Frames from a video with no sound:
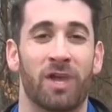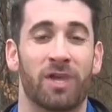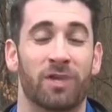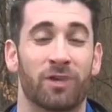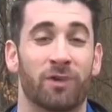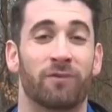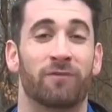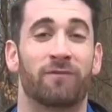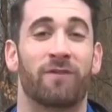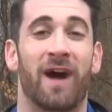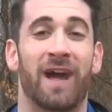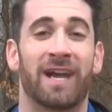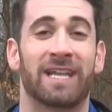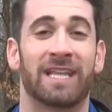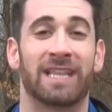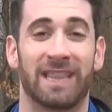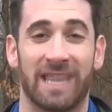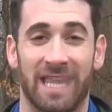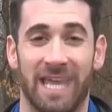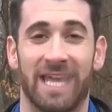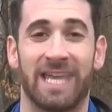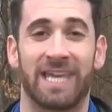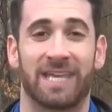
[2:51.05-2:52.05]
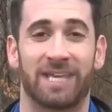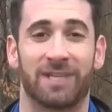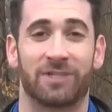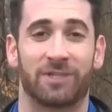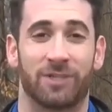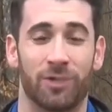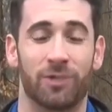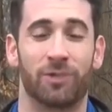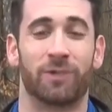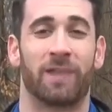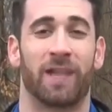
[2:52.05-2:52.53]
You'll find a link
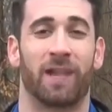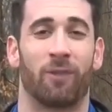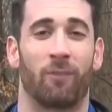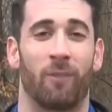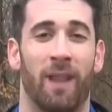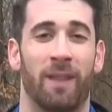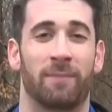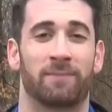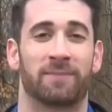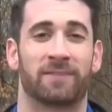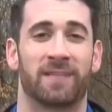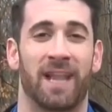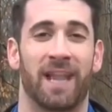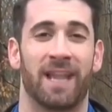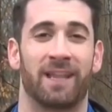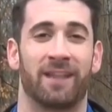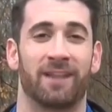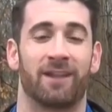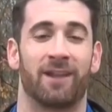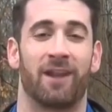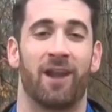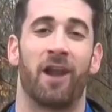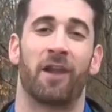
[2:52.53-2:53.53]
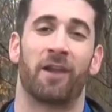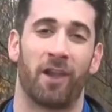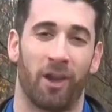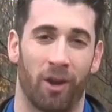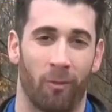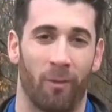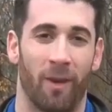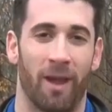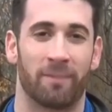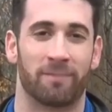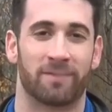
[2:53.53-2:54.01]
to their website on
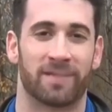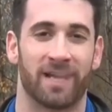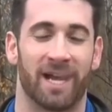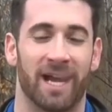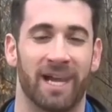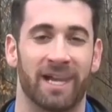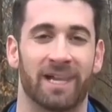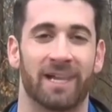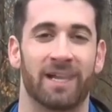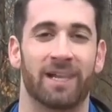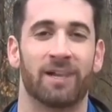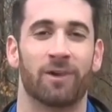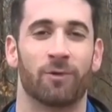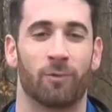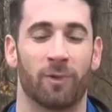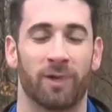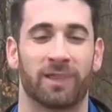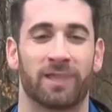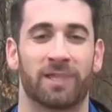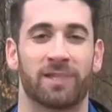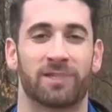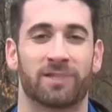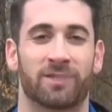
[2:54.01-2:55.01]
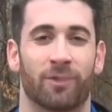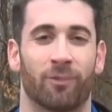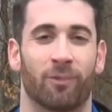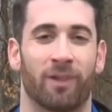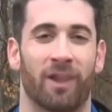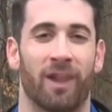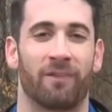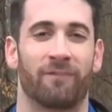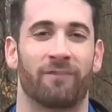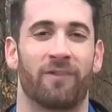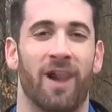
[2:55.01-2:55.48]
our website with this
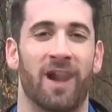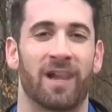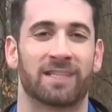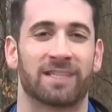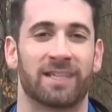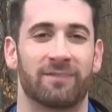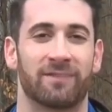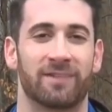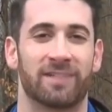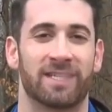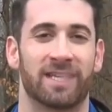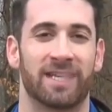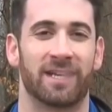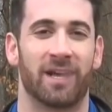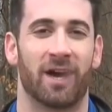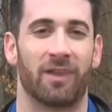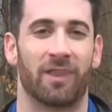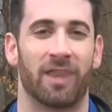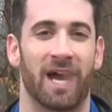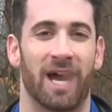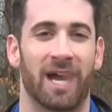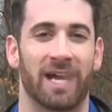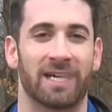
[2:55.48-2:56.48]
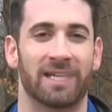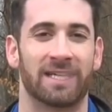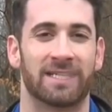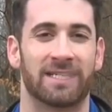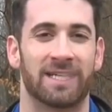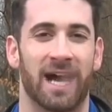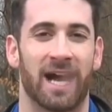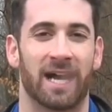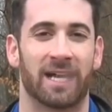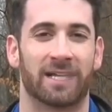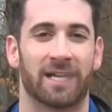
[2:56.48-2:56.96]
story on
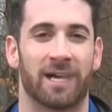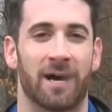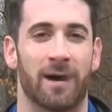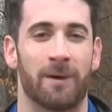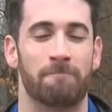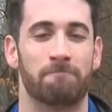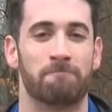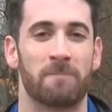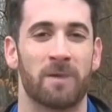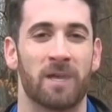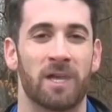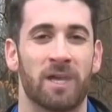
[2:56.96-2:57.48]
fox17online.com.